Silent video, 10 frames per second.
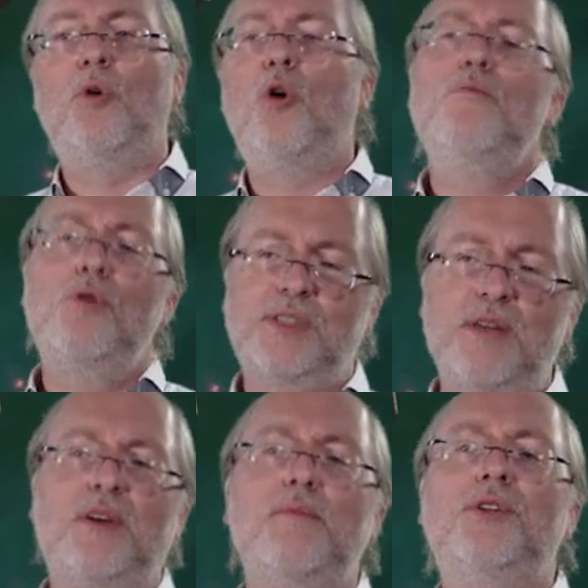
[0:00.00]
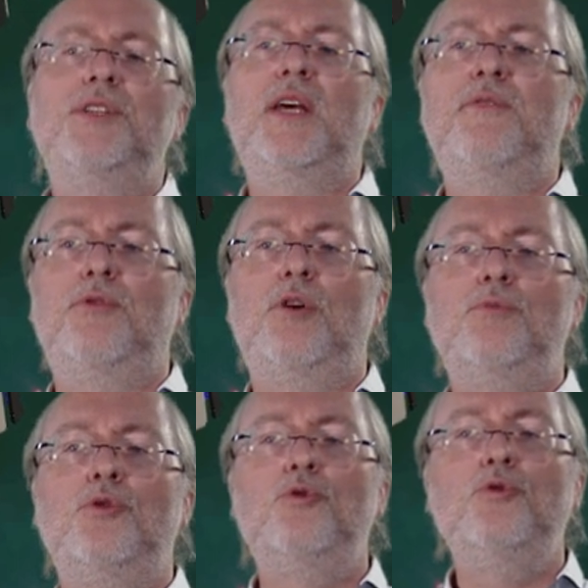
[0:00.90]
almost every Monday
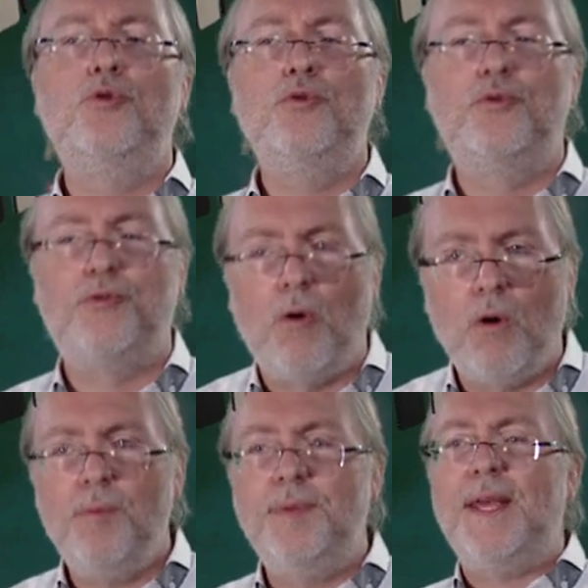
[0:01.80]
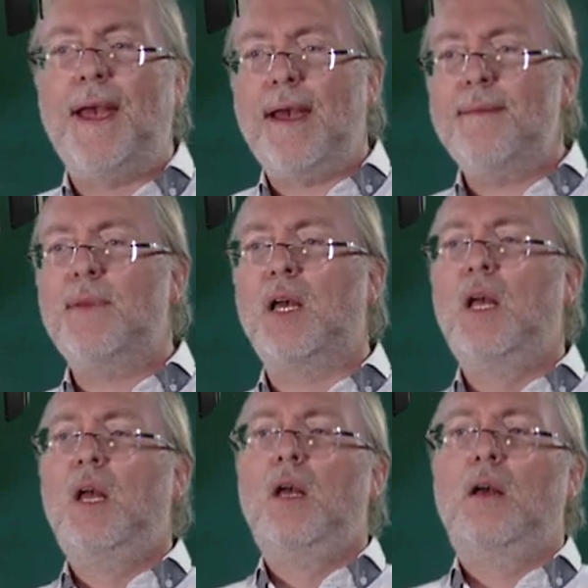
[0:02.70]
from 2 to 4 p.m.
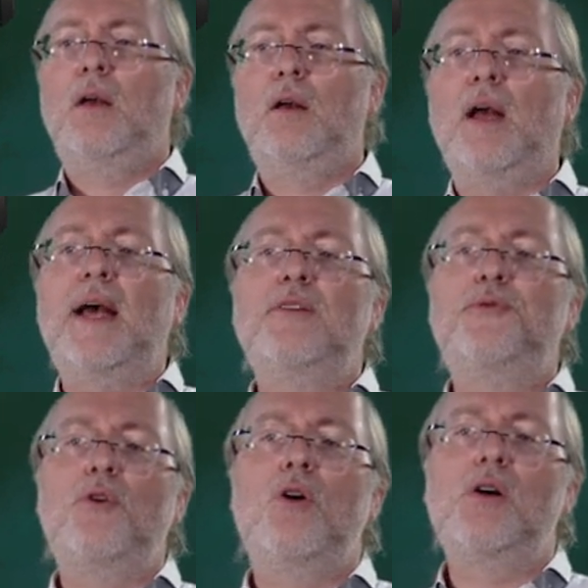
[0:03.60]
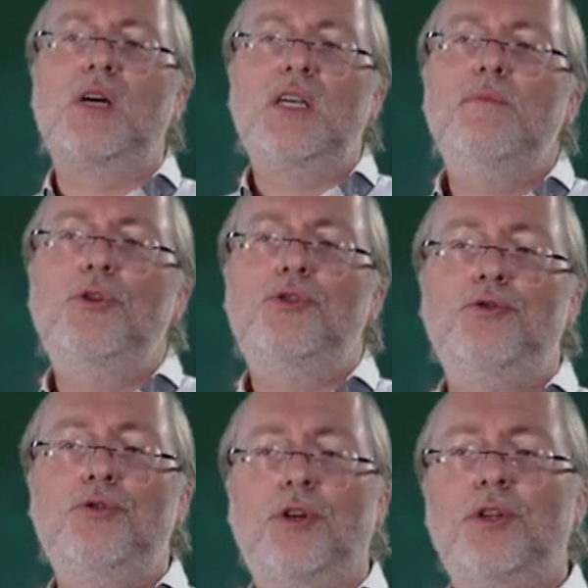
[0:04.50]
And for remote
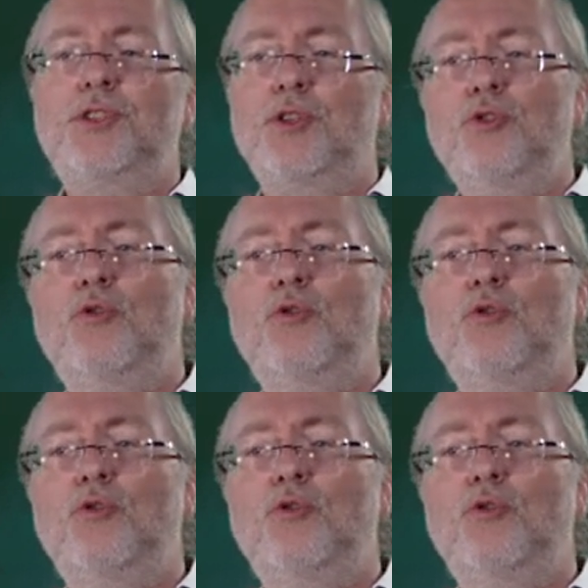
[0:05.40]
students,